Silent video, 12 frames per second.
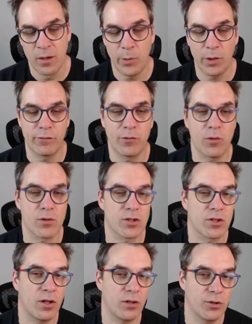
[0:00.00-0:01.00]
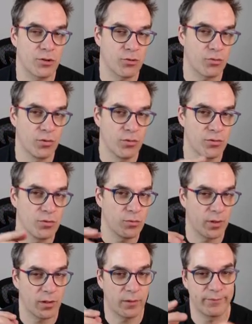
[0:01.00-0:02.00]
But of course, all the screws
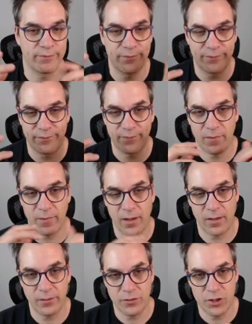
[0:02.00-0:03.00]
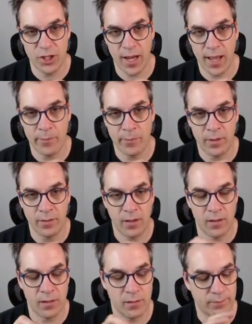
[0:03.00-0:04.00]
were all jammed and
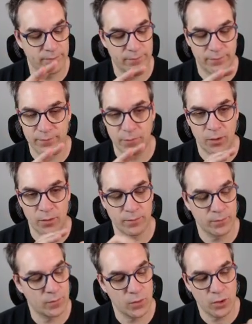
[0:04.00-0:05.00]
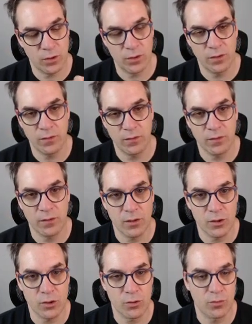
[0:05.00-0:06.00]
all, you know, you couldn't. The